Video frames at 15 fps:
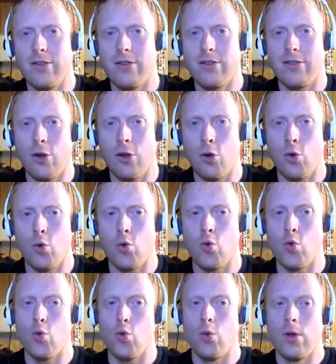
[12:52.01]

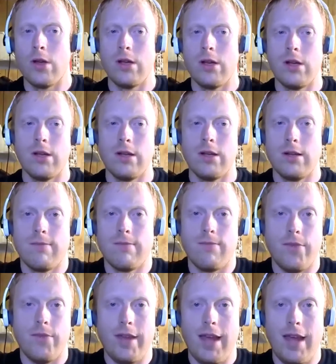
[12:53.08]
So
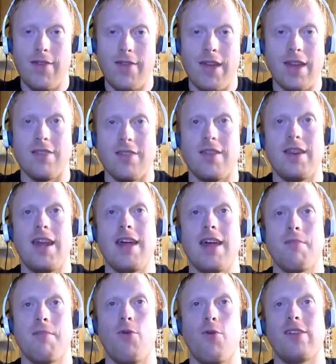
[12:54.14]
at the end of the day,
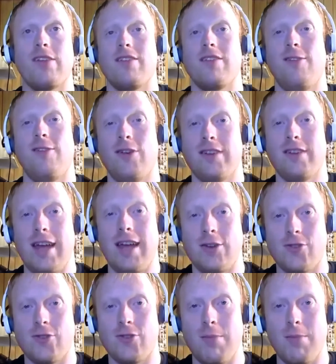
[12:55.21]
the point of this long
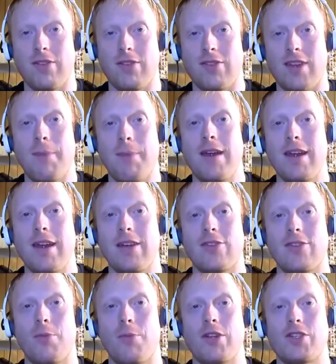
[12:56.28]
diatribe is stop eating
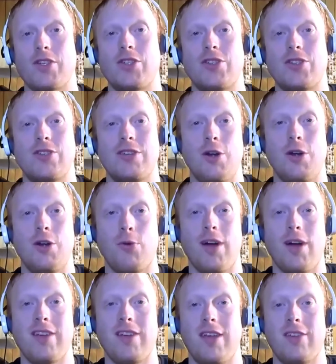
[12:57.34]
so much,
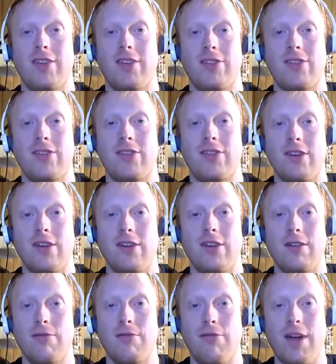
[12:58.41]
processed
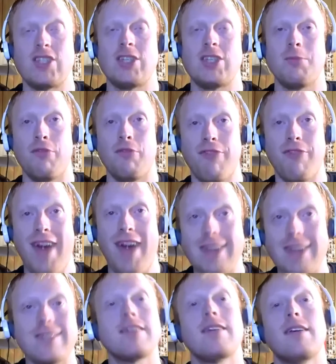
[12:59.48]
vegetable
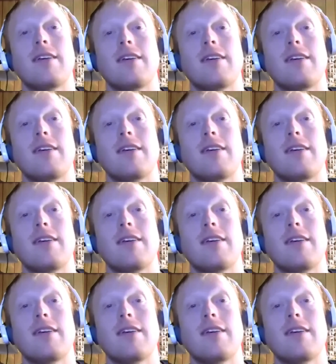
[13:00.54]
fat,